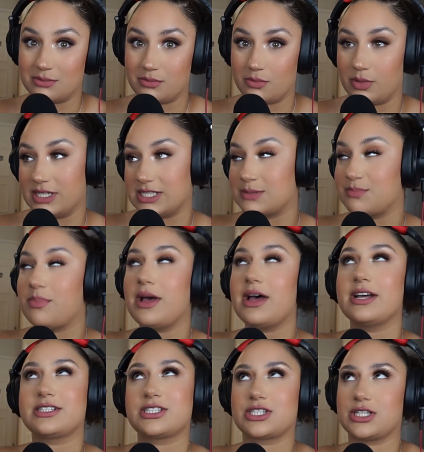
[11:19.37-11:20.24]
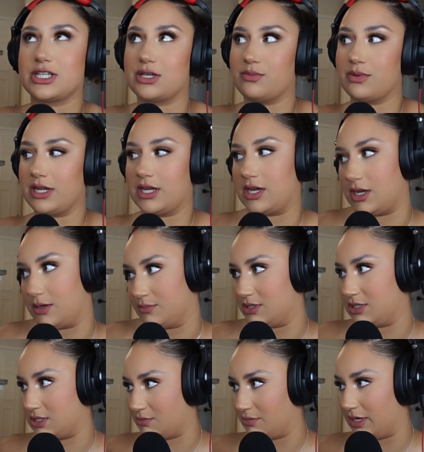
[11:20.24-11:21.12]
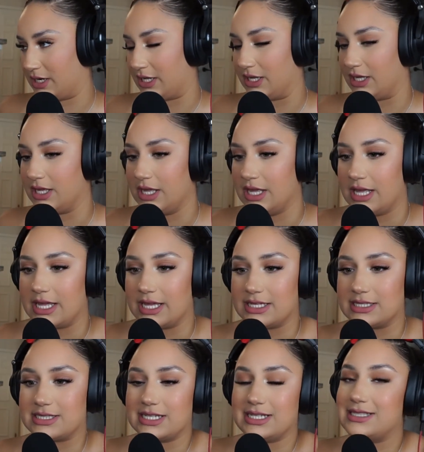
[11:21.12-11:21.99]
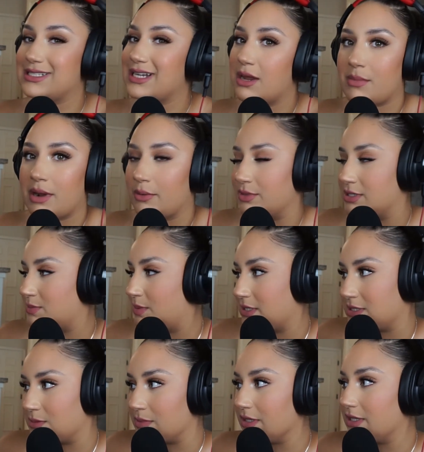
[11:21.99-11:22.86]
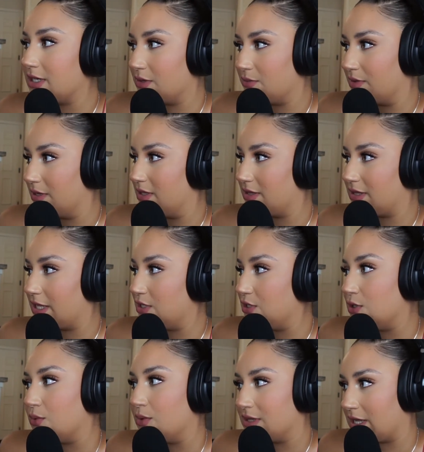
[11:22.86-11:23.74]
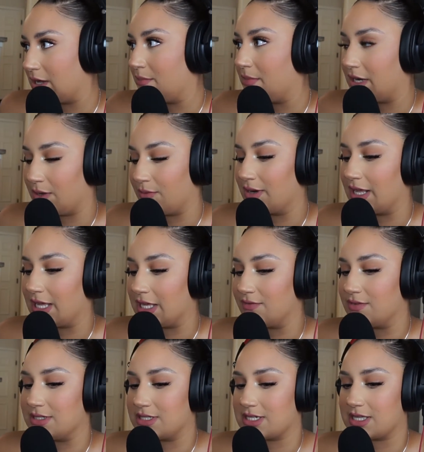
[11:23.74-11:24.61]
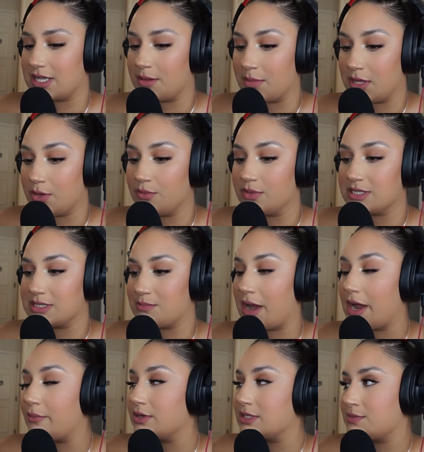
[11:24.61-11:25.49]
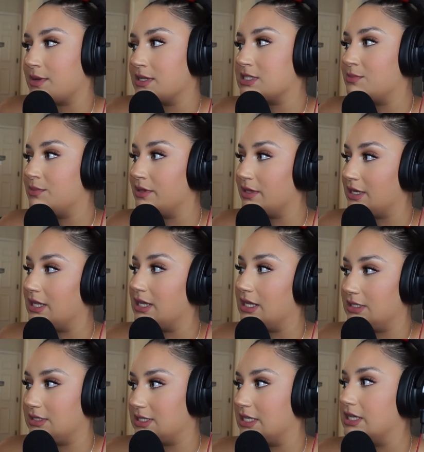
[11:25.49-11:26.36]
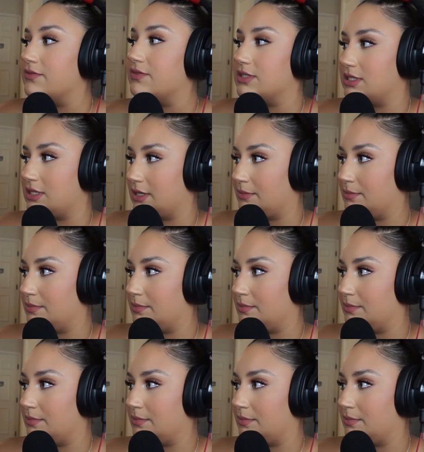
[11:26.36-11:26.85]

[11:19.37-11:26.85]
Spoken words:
especially when it comes to money, is it's not my responsibility what they do with that money when I give it to them. It was my responsibility to give it to them.